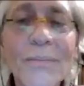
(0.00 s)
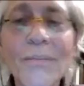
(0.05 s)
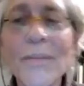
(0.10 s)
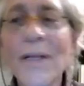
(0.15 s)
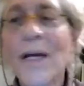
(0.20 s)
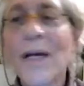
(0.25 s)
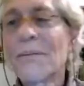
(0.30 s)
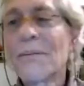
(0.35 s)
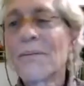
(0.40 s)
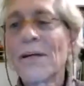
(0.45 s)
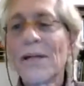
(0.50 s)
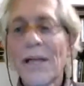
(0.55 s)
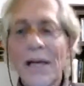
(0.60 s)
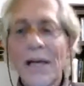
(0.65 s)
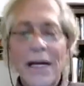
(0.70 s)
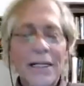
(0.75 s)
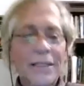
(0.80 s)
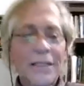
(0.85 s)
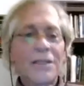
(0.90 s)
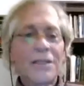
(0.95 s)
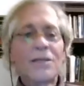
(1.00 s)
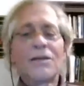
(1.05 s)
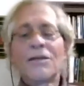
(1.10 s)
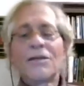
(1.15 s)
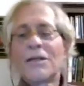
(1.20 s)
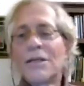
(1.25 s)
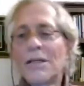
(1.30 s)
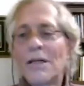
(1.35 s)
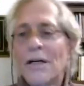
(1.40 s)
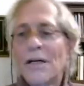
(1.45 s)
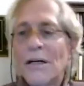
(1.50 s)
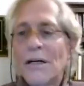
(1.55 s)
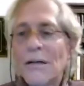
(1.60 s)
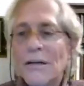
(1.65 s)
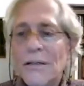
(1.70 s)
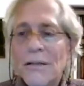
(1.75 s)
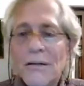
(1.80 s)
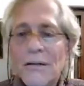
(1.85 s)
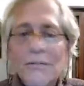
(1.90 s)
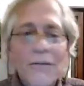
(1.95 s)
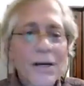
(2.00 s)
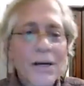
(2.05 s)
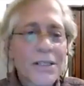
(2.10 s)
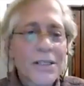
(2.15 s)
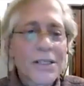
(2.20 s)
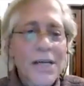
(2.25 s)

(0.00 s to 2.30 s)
I'm glad that you can find